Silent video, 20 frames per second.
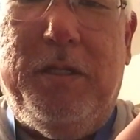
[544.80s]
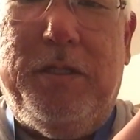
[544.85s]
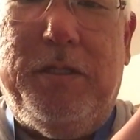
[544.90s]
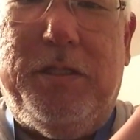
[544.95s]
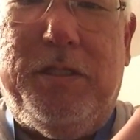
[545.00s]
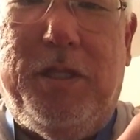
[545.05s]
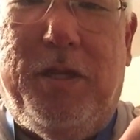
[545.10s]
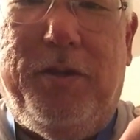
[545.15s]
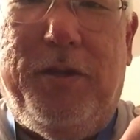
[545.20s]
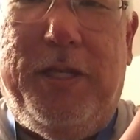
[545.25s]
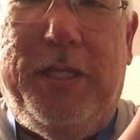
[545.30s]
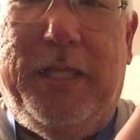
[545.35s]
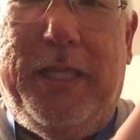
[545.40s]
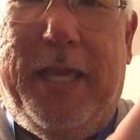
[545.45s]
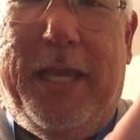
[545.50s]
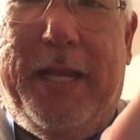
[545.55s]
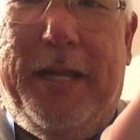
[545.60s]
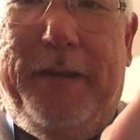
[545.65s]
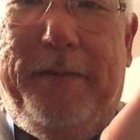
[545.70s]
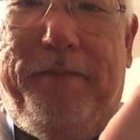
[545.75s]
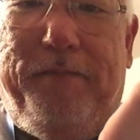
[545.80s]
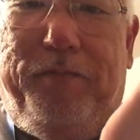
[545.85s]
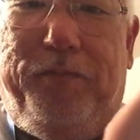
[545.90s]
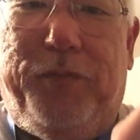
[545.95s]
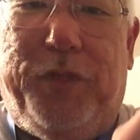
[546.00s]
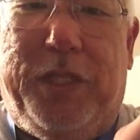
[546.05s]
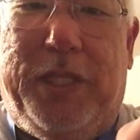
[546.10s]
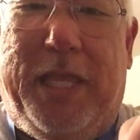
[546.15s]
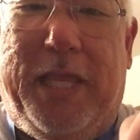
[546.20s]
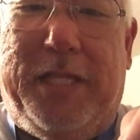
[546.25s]
Sorry that
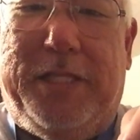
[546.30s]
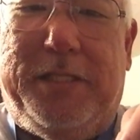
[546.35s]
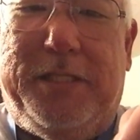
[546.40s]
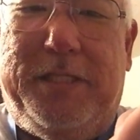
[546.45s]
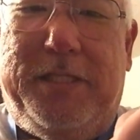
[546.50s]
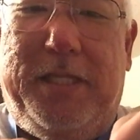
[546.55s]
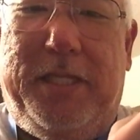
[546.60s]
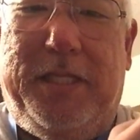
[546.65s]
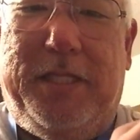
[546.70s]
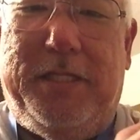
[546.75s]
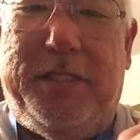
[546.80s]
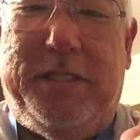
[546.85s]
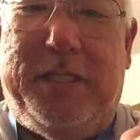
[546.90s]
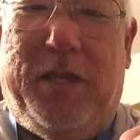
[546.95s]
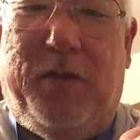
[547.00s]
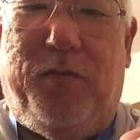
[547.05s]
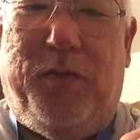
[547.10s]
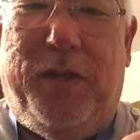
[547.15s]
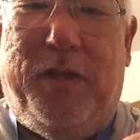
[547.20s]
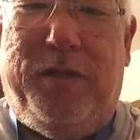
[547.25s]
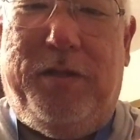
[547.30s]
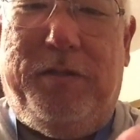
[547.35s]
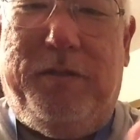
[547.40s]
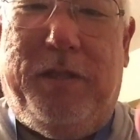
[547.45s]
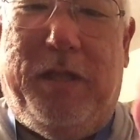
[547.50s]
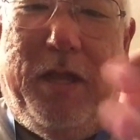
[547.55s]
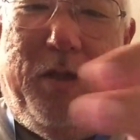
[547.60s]
you can't see this that well.